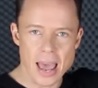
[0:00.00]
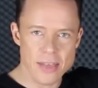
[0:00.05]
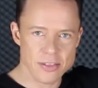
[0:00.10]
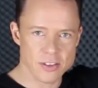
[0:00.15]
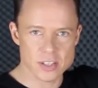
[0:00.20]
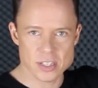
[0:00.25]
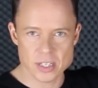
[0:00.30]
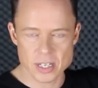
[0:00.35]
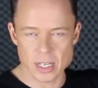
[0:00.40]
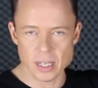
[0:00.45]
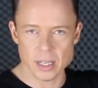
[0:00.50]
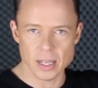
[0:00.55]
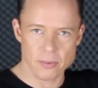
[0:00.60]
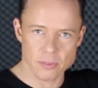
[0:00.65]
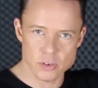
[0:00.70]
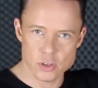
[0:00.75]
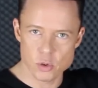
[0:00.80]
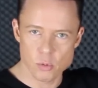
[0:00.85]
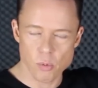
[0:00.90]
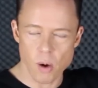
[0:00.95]
at the skill
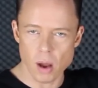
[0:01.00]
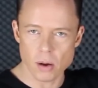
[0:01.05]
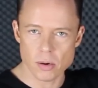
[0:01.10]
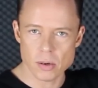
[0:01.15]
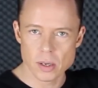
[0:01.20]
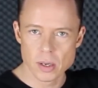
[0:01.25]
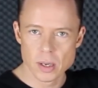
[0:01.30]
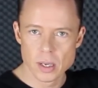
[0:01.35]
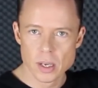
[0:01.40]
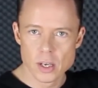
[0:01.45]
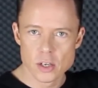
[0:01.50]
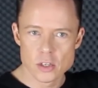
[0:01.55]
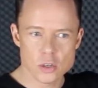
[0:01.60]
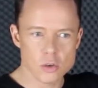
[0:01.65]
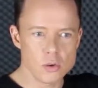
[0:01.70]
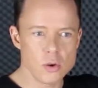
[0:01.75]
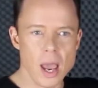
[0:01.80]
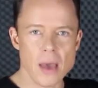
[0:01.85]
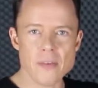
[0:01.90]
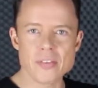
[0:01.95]
level you want. So you